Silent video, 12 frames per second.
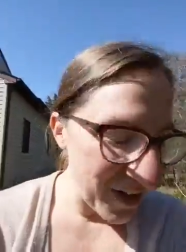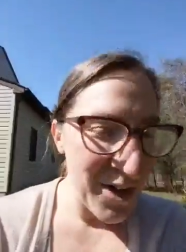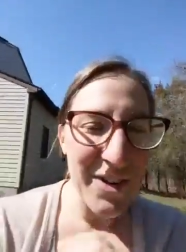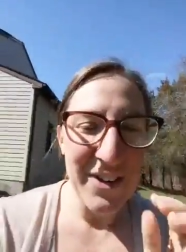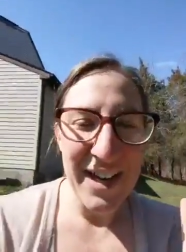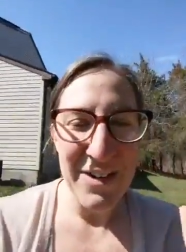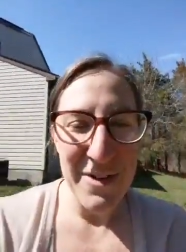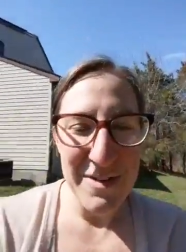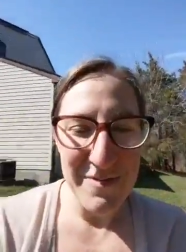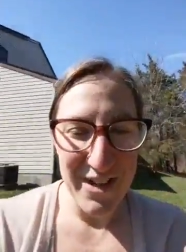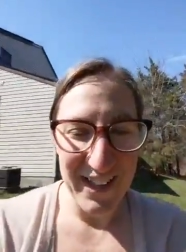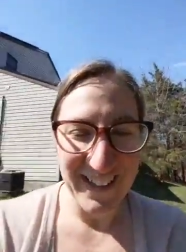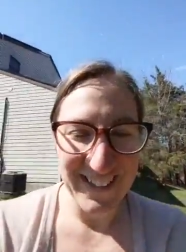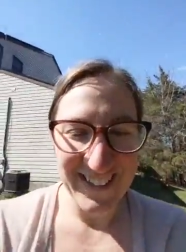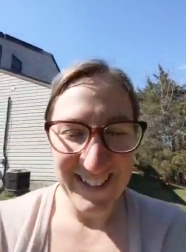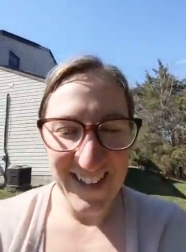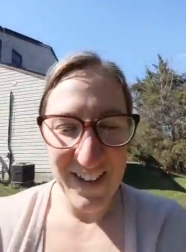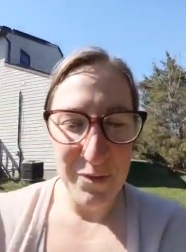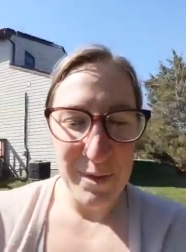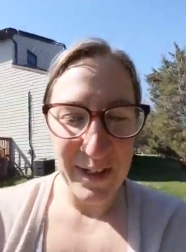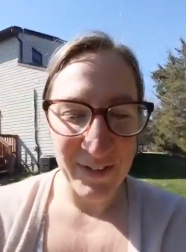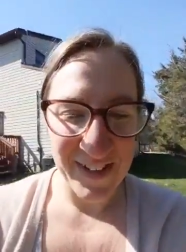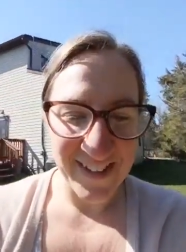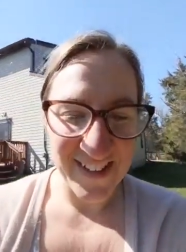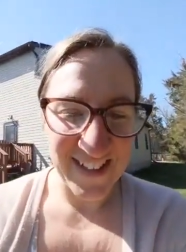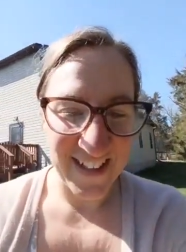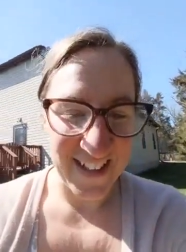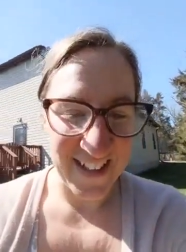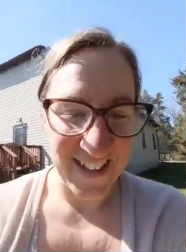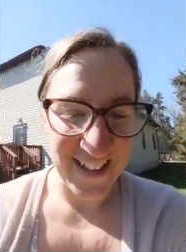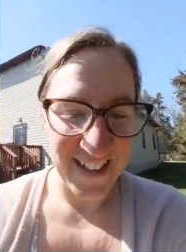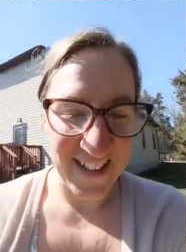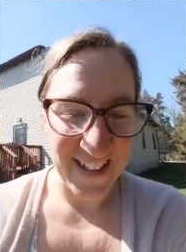Oh, okay, one more. Everybody wants to say hi.